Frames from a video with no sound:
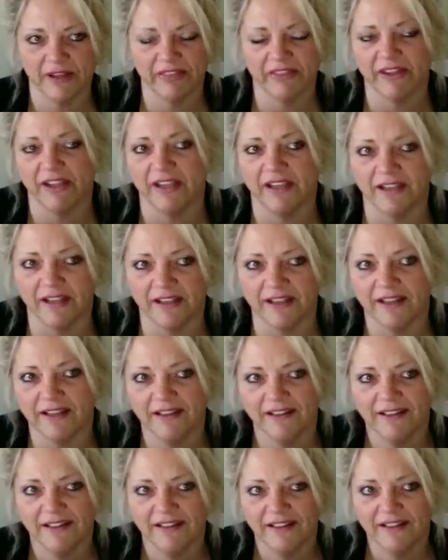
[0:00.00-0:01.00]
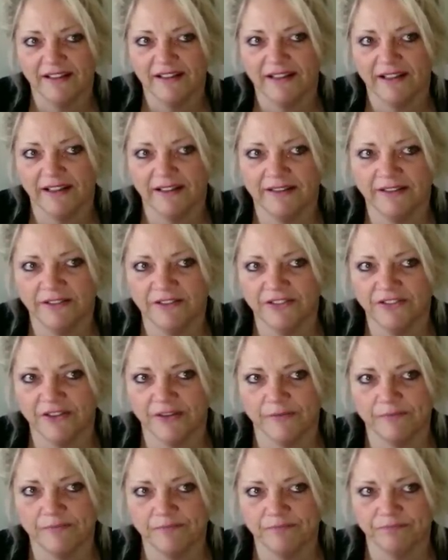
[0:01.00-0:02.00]
I think,
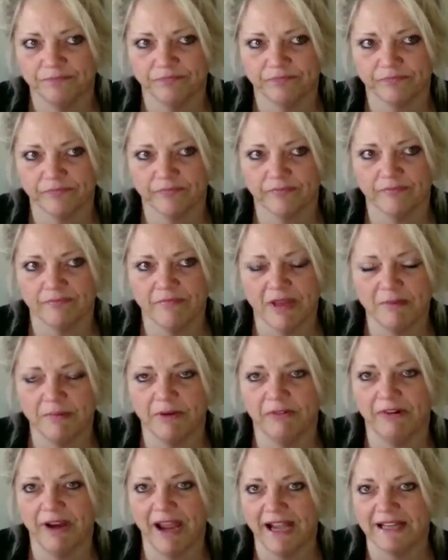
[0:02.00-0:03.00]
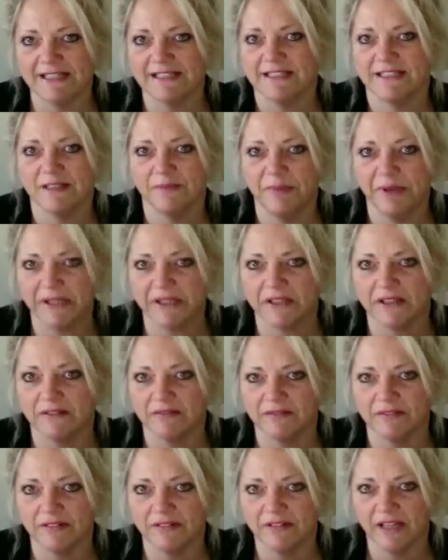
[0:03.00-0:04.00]
and maybe reacted a bit
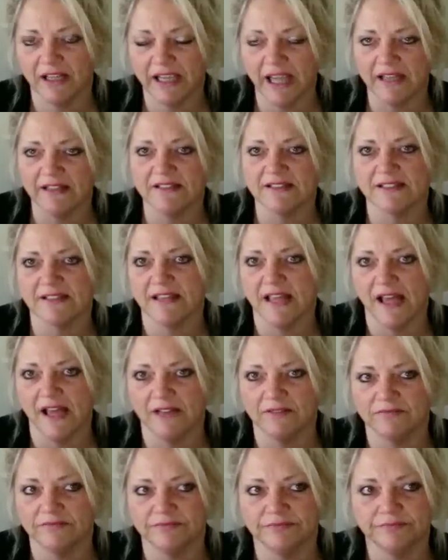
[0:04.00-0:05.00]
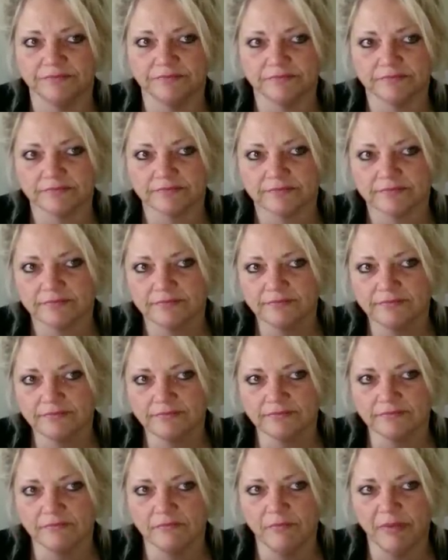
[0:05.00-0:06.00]
against that
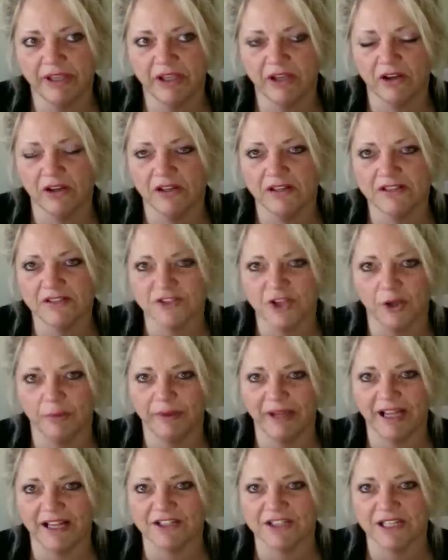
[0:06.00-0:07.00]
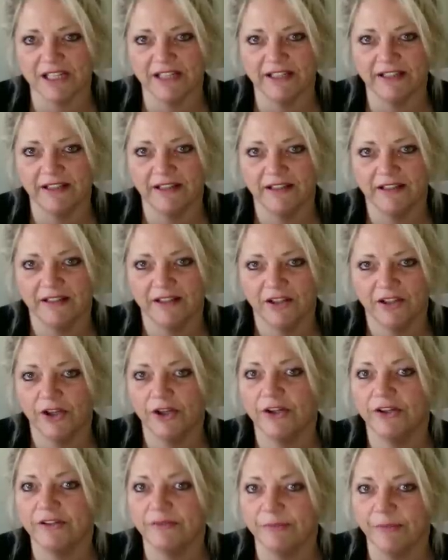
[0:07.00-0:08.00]
because nobody actually
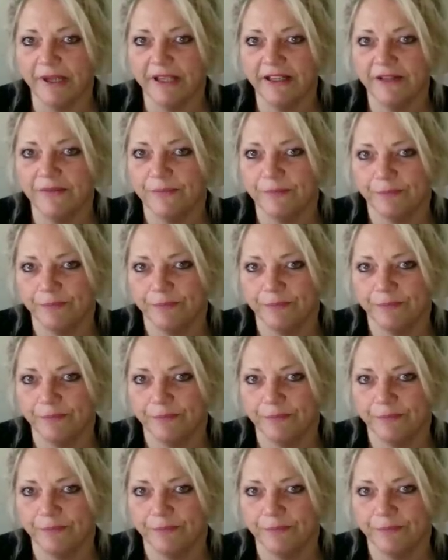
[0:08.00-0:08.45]
heard me.